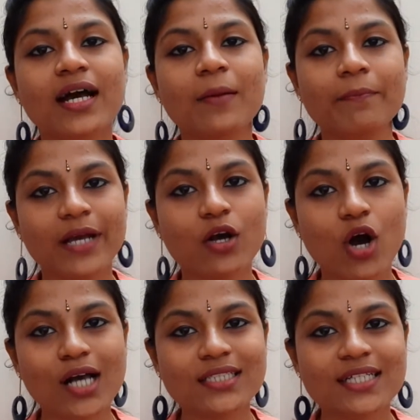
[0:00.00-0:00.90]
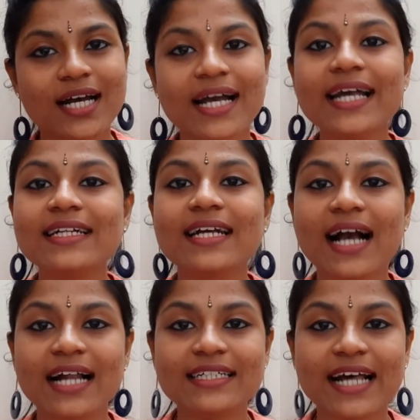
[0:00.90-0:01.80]
Because it
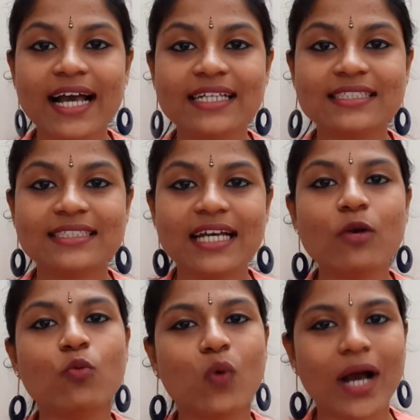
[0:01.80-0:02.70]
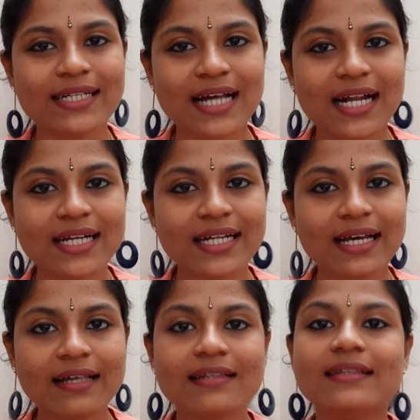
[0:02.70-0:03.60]
contains the vitality
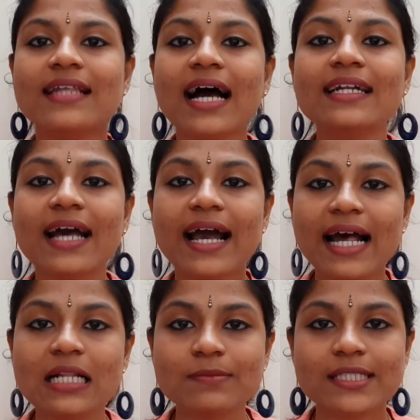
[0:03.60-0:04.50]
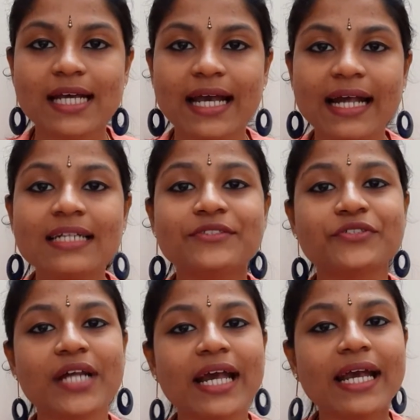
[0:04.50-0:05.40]
that helps in
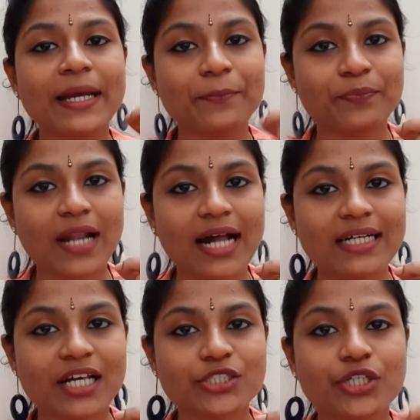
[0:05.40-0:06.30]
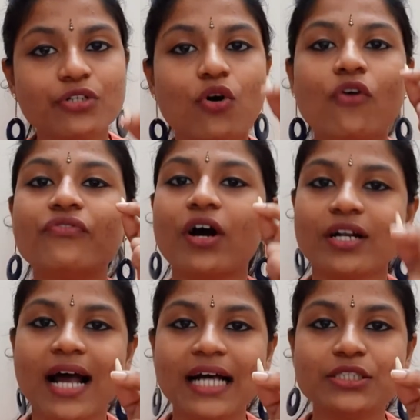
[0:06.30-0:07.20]
reimplantation of your
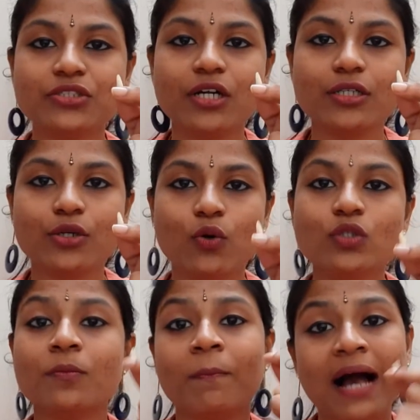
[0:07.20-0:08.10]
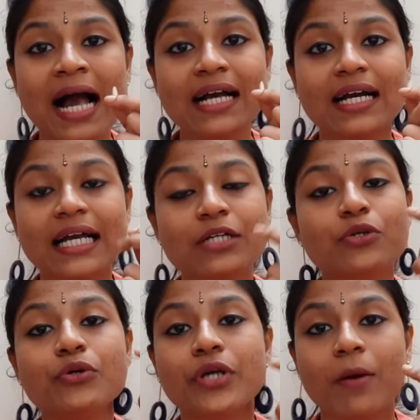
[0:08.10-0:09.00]
natural tooth back
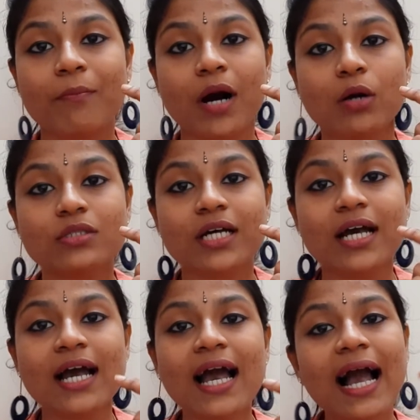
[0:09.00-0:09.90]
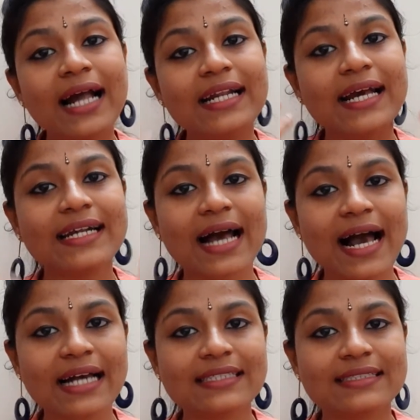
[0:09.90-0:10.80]
into your mouth, and it
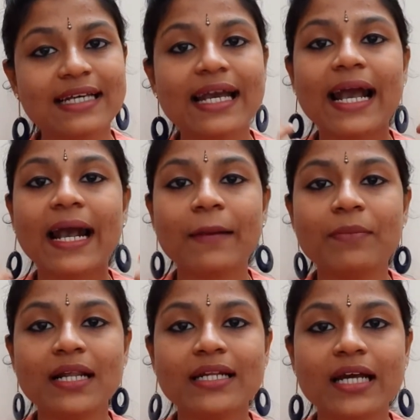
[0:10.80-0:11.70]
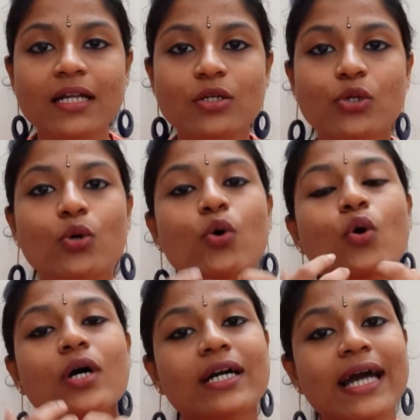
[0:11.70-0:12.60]
has the ability
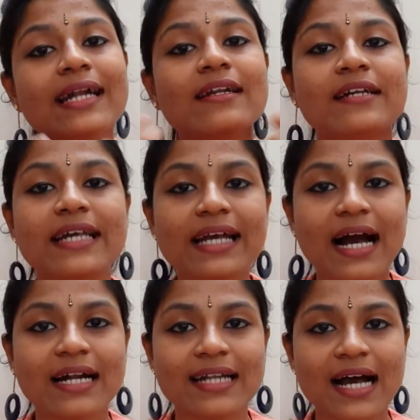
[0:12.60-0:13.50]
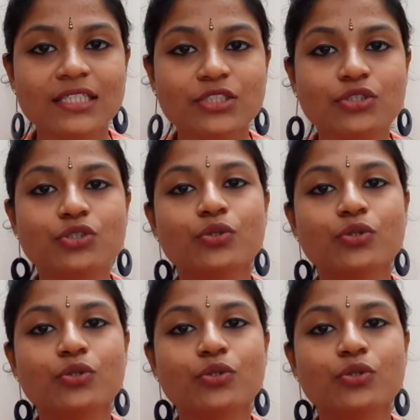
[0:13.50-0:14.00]
to get reattached to